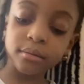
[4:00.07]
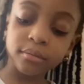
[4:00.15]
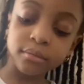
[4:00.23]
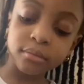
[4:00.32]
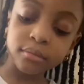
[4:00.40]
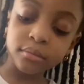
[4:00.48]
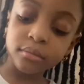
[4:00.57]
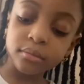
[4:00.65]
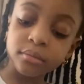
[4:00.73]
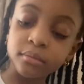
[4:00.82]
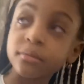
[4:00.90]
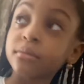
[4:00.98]

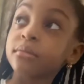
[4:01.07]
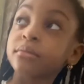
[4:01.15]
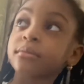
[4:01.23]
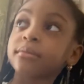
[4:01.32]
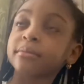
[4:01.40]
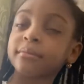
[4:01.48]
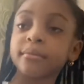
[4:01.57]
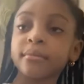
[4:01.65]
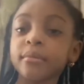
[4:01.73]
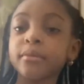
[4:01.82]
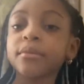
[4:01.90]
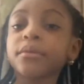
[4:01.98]

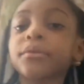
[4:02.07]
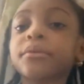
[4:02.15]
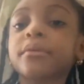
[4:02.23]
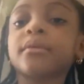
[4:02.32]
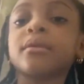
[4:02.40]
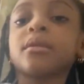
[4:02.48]
Nothing is said.